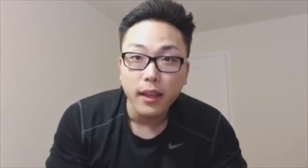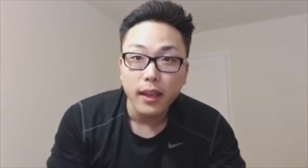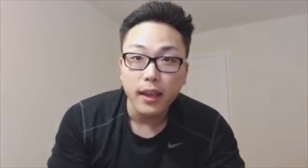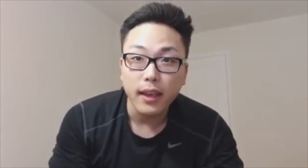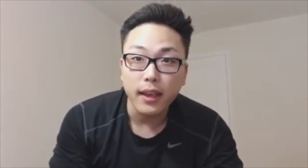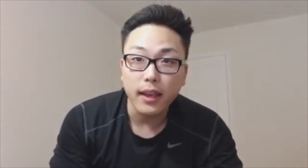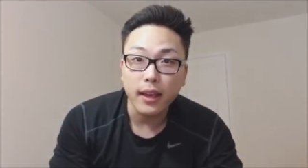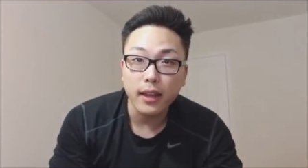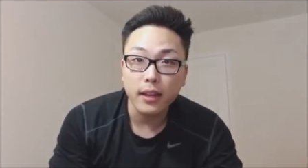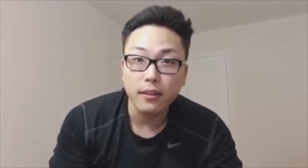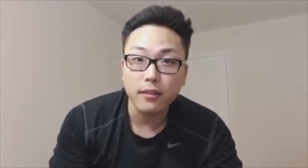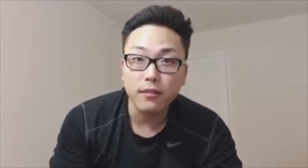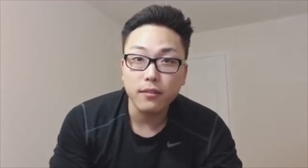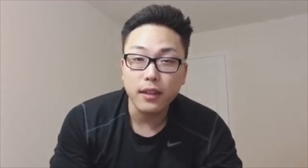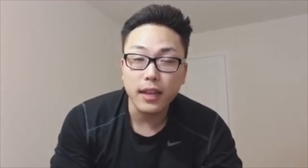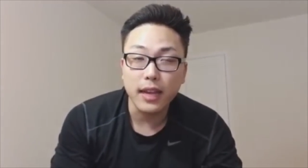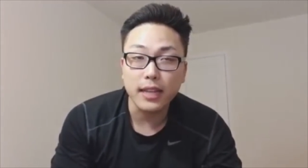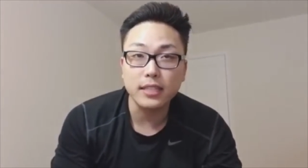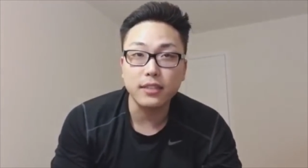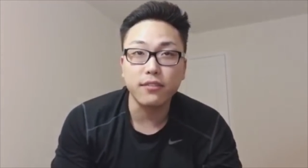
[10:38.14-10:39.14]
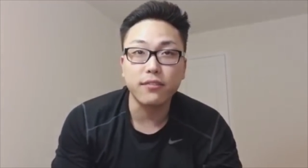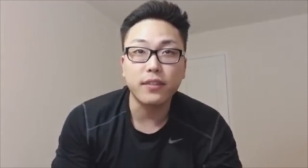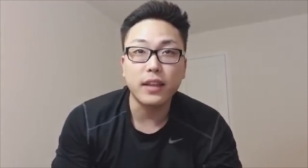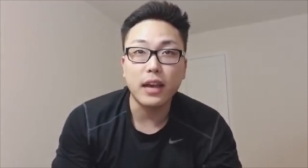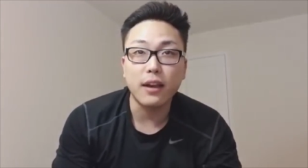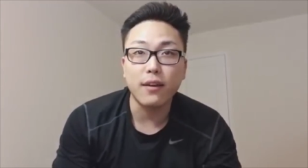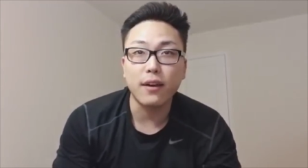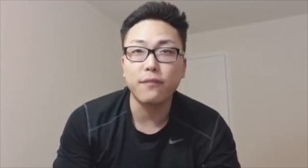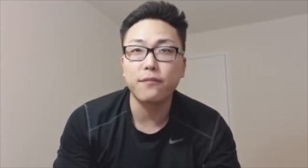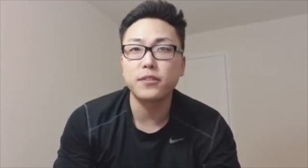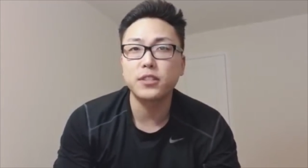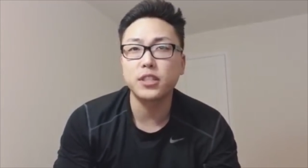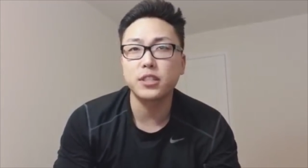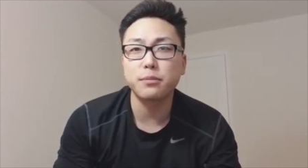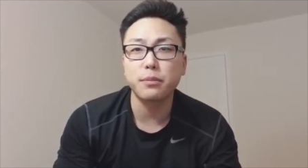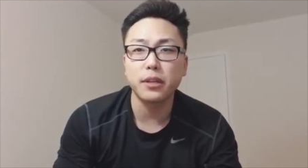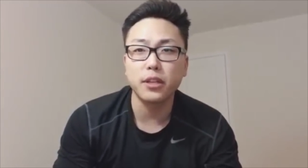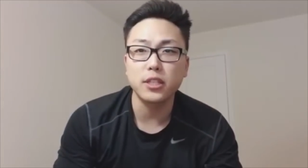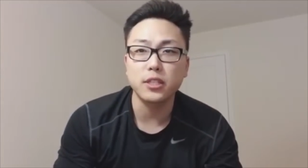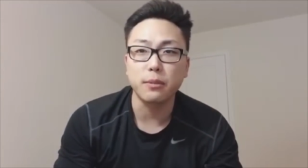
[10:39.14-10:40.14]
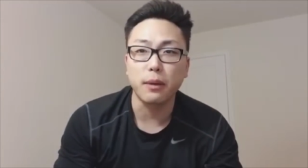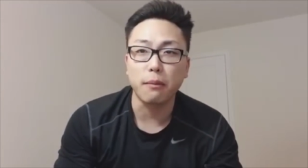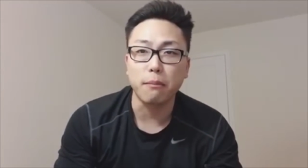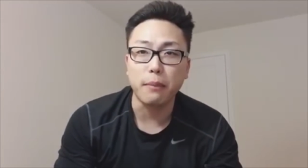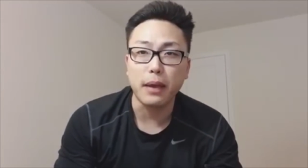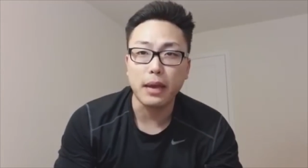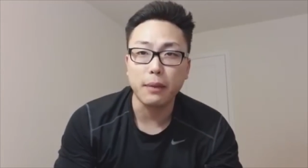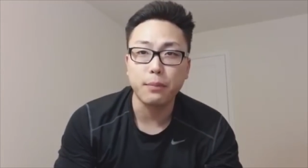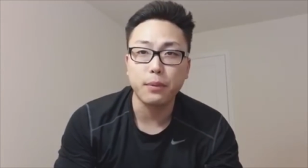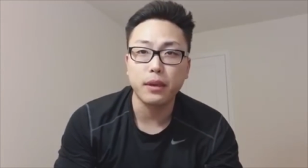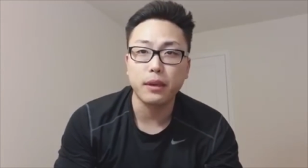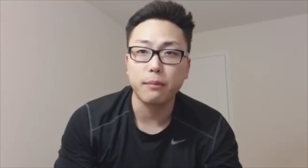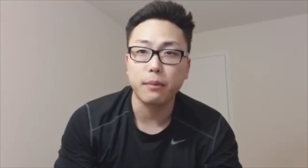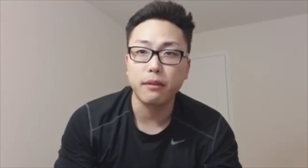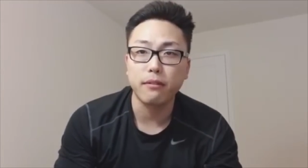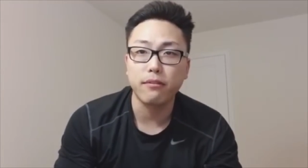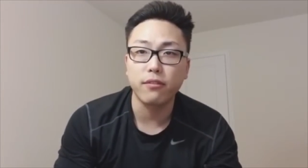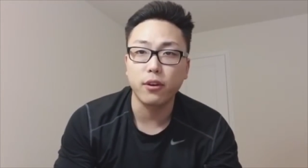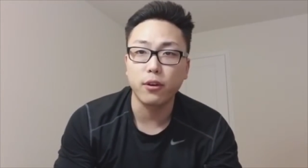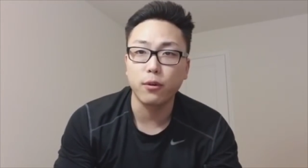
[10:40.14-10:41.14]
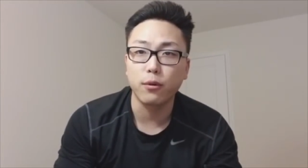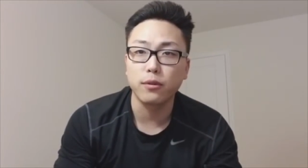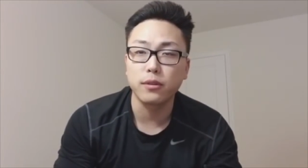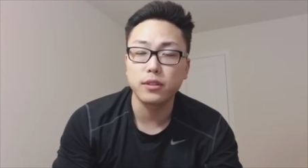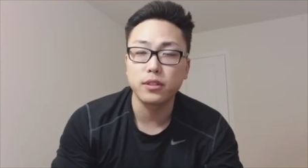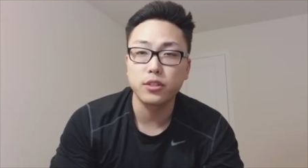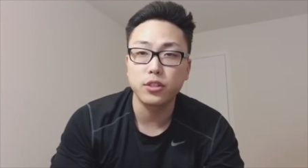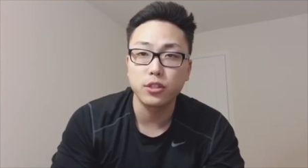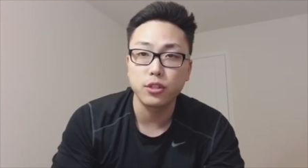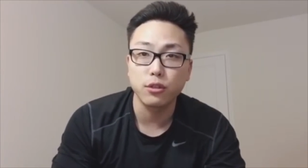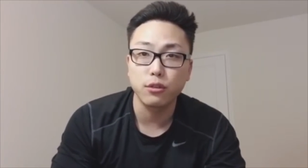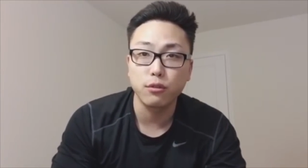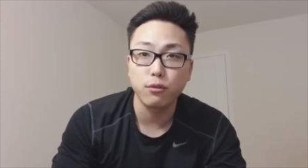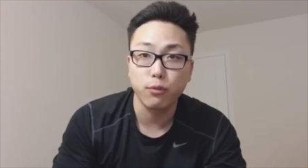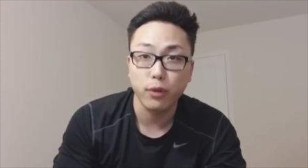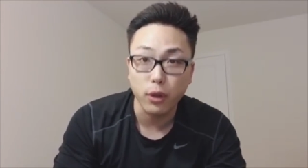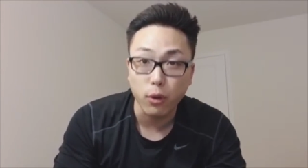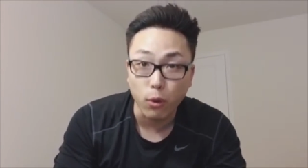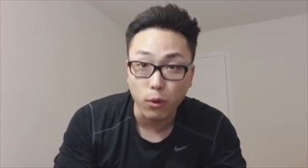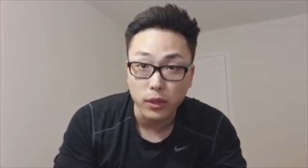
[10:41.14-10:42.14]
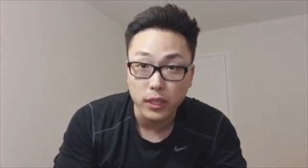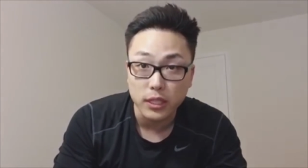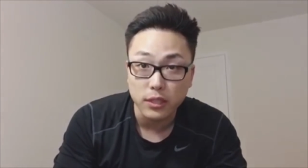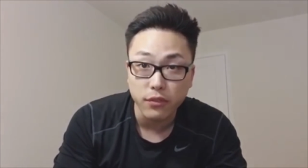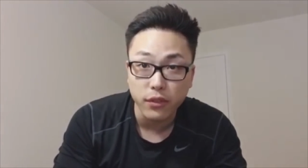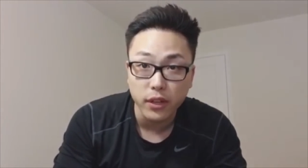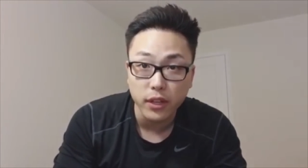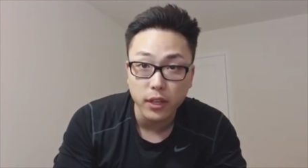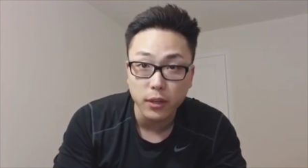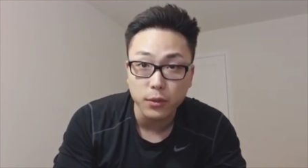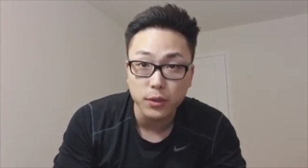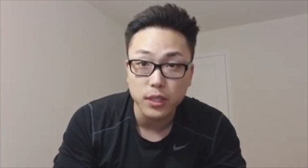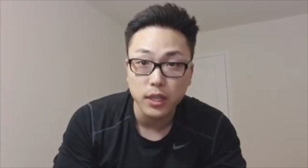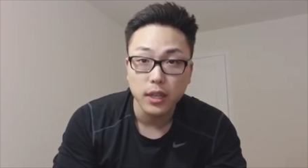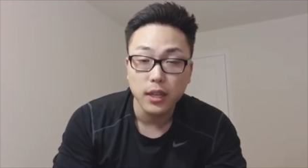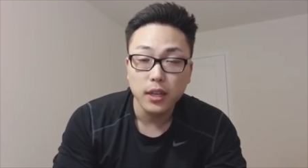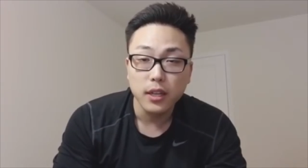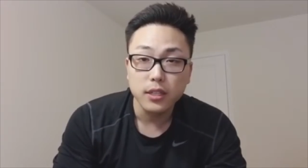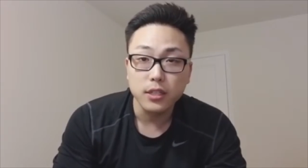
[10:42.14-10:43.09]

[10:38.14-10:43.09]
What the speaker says: And as of now, I've just been using my MacBook and my phone to record these videos.